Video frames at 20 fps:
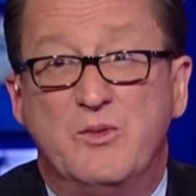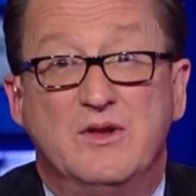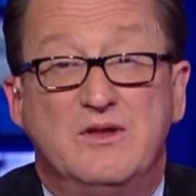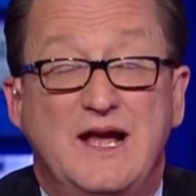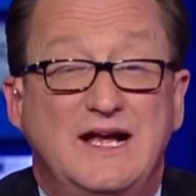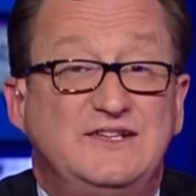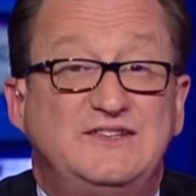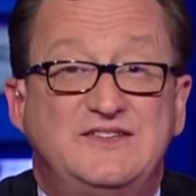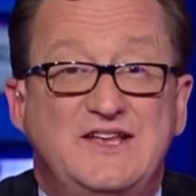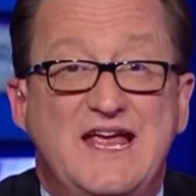
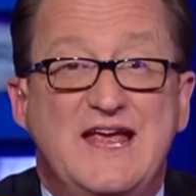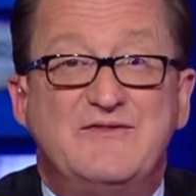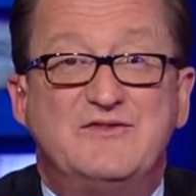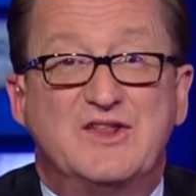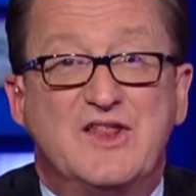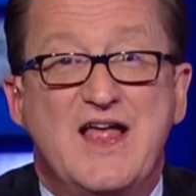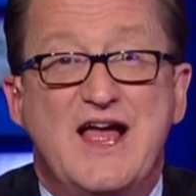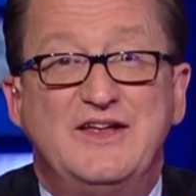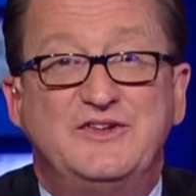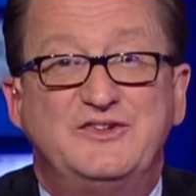Well, I
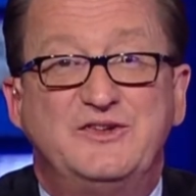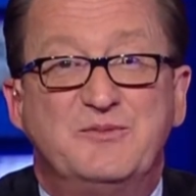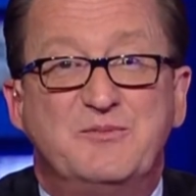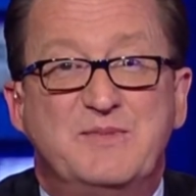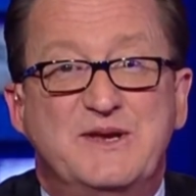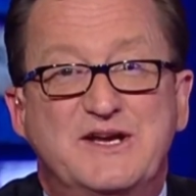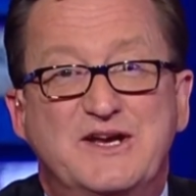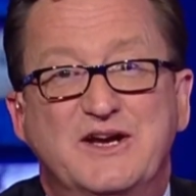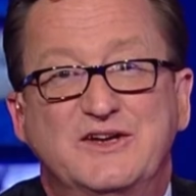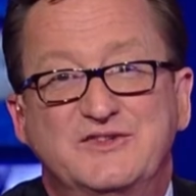saved less
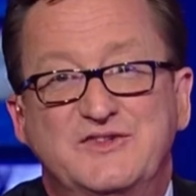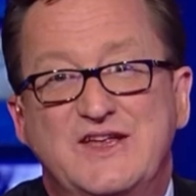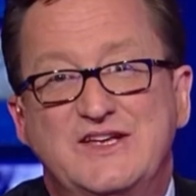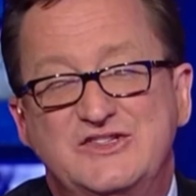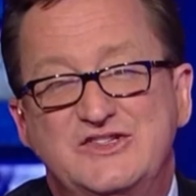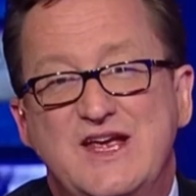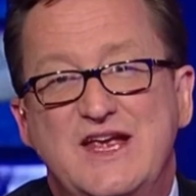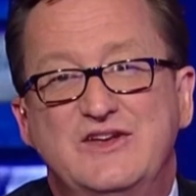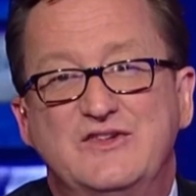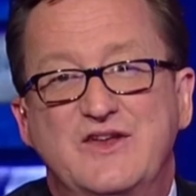because
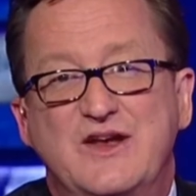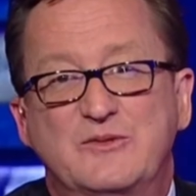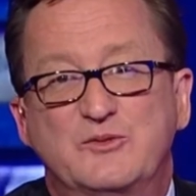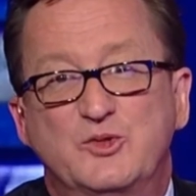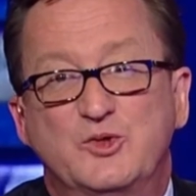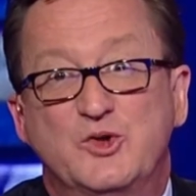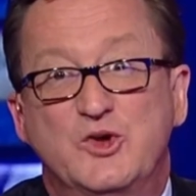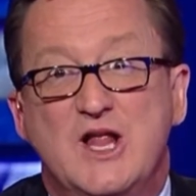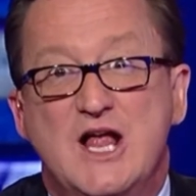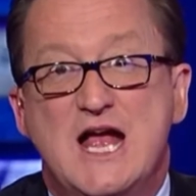they changed
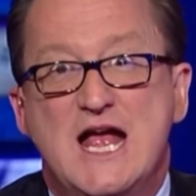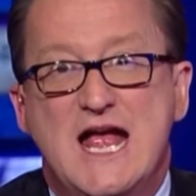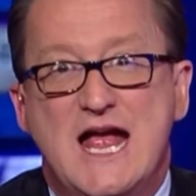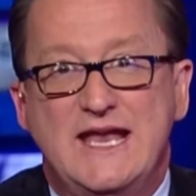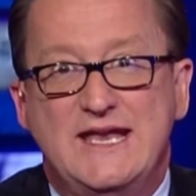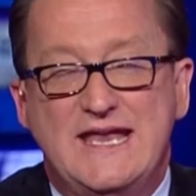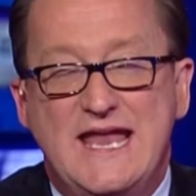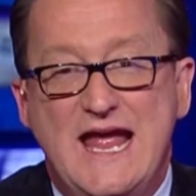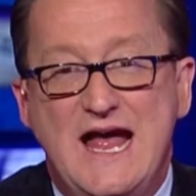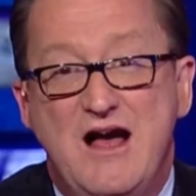that rule,
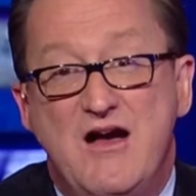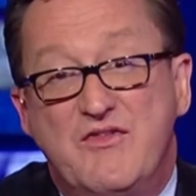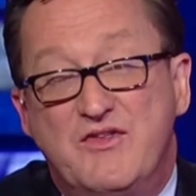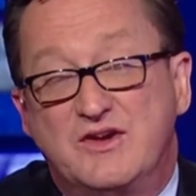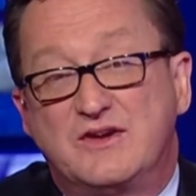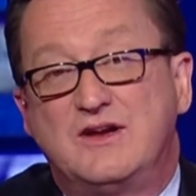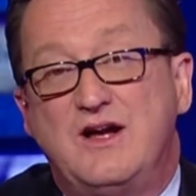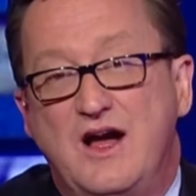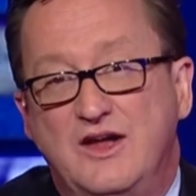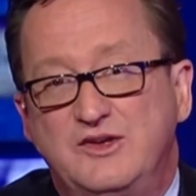and now
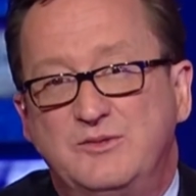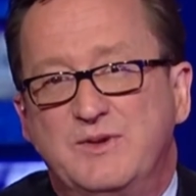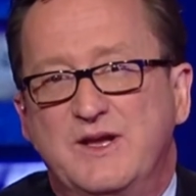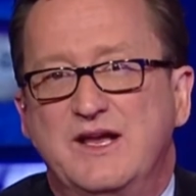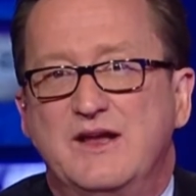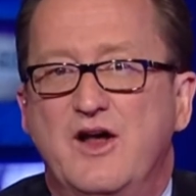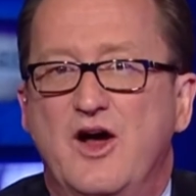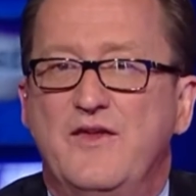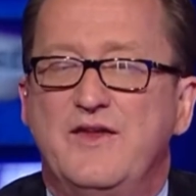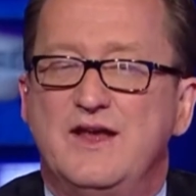they're
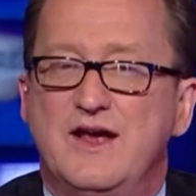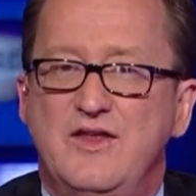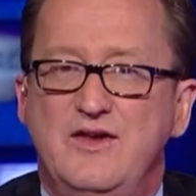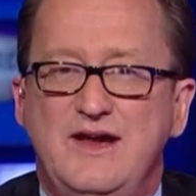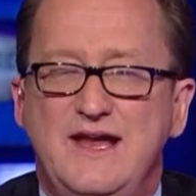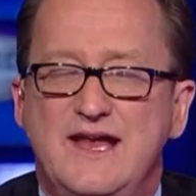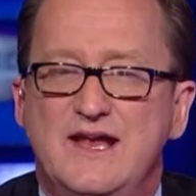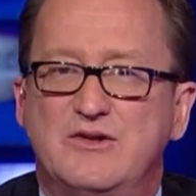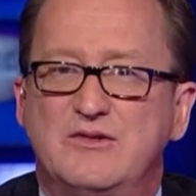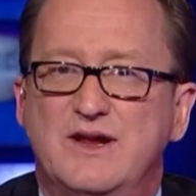contemplating it. On the
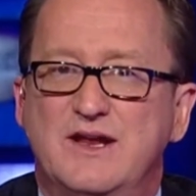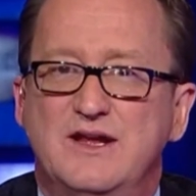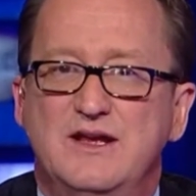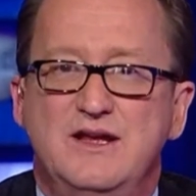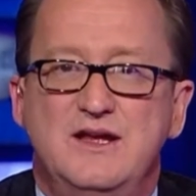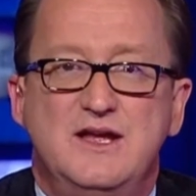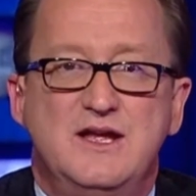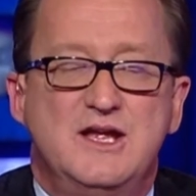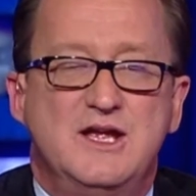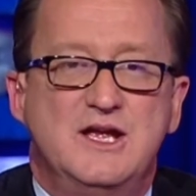other hand,
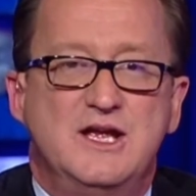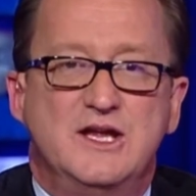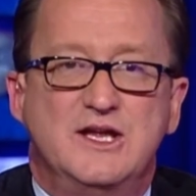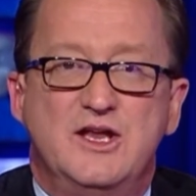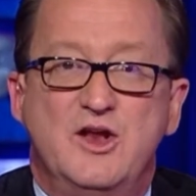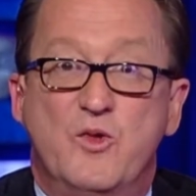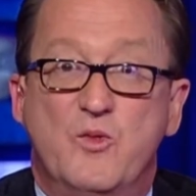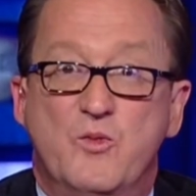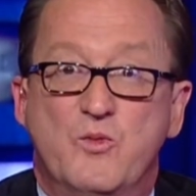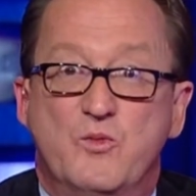Greta,
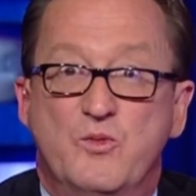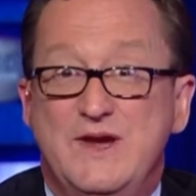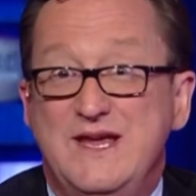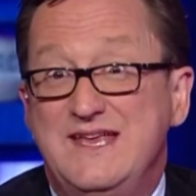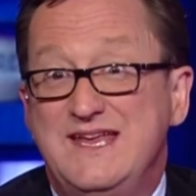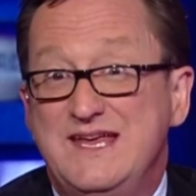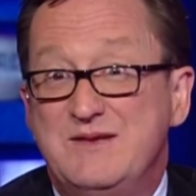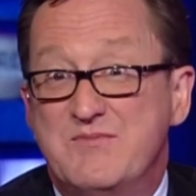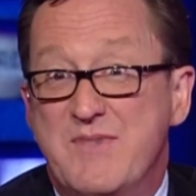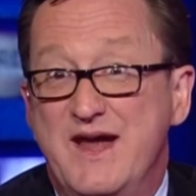you know,
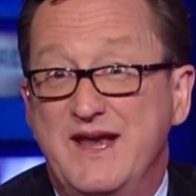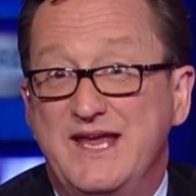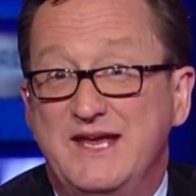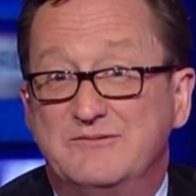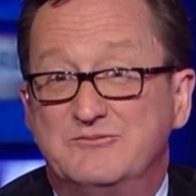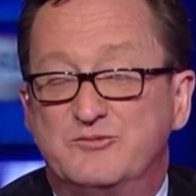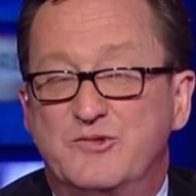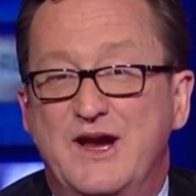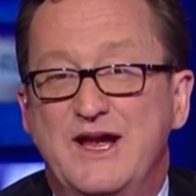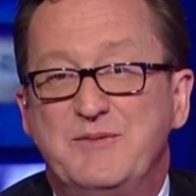we need
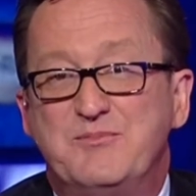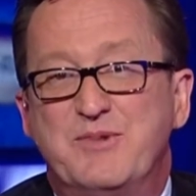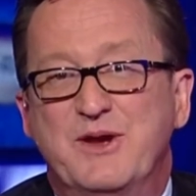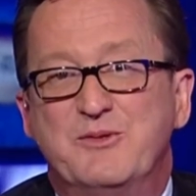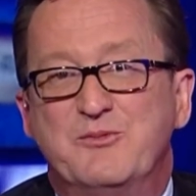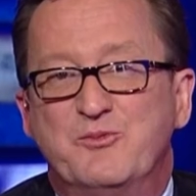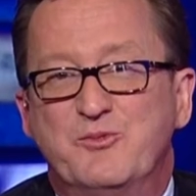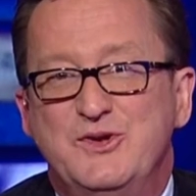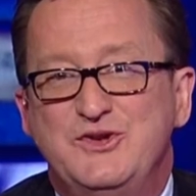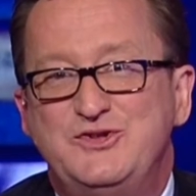money, right?
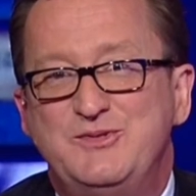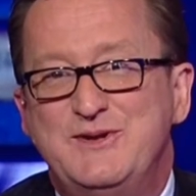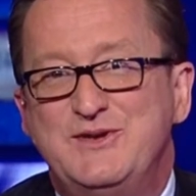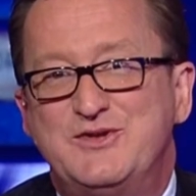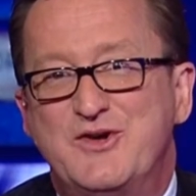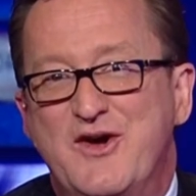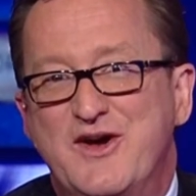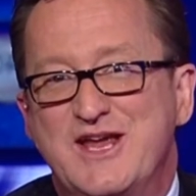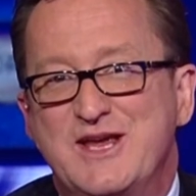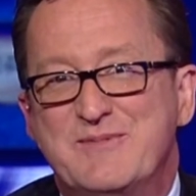But we should
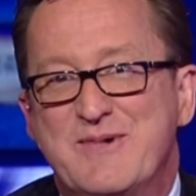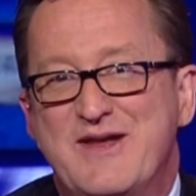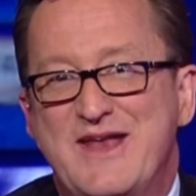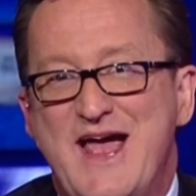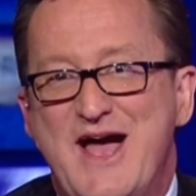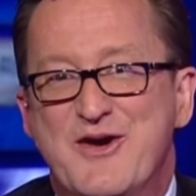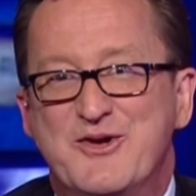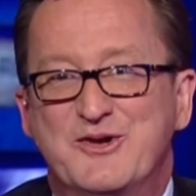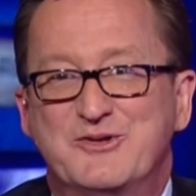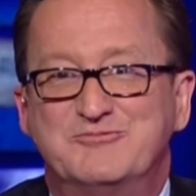be talking
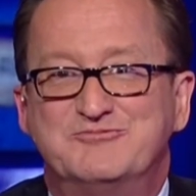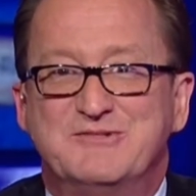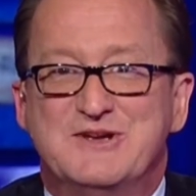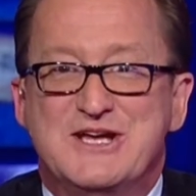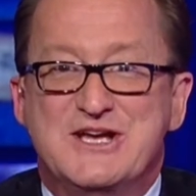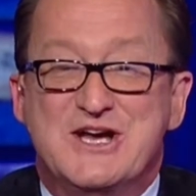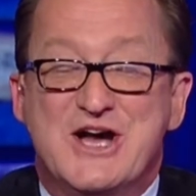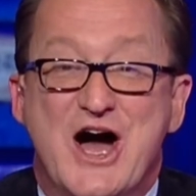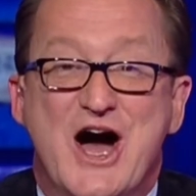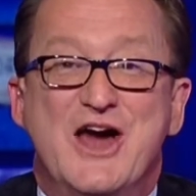about how to
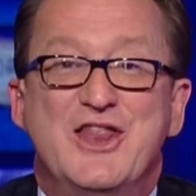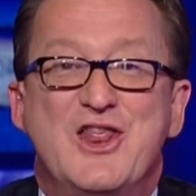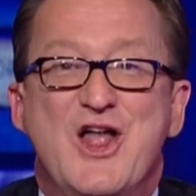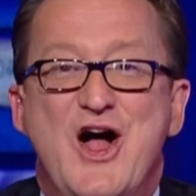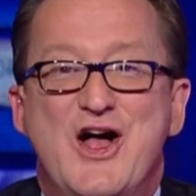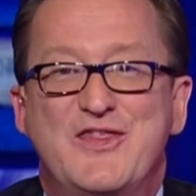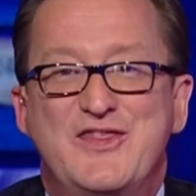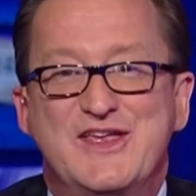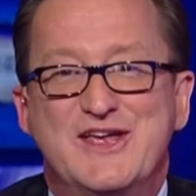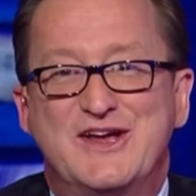
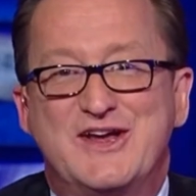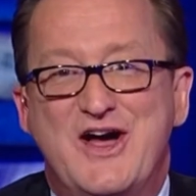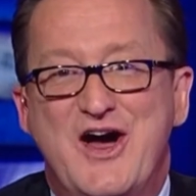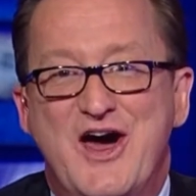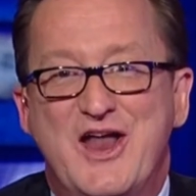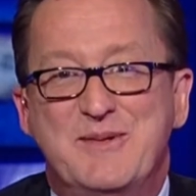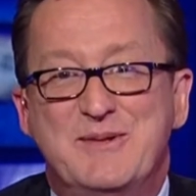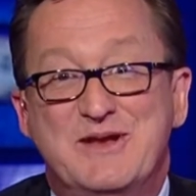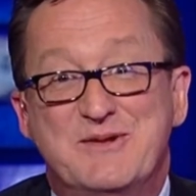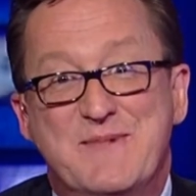unlock the
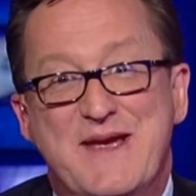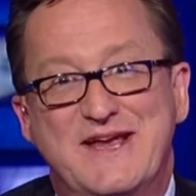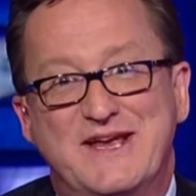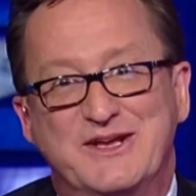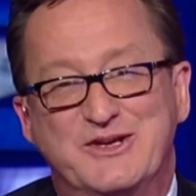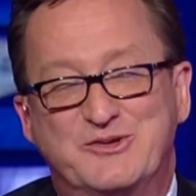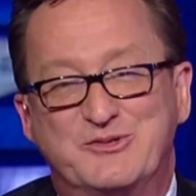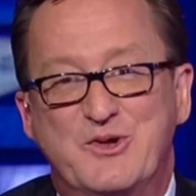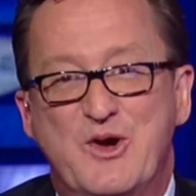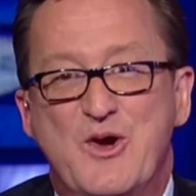economy to
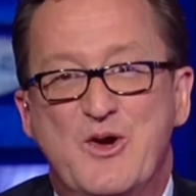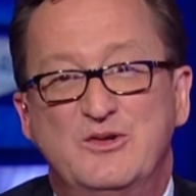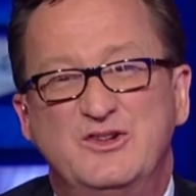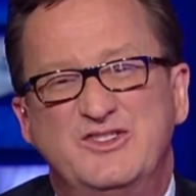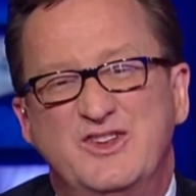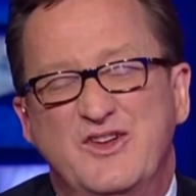make it grow.